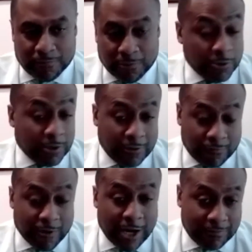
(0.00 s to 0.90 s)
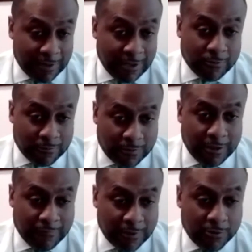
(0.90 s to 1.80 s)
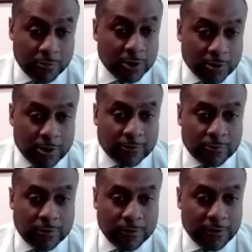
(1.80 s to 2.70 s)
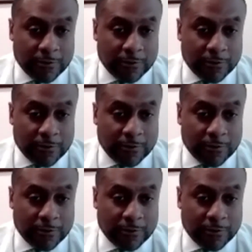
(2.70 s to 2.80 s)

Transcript: Literally right either even doing law school and then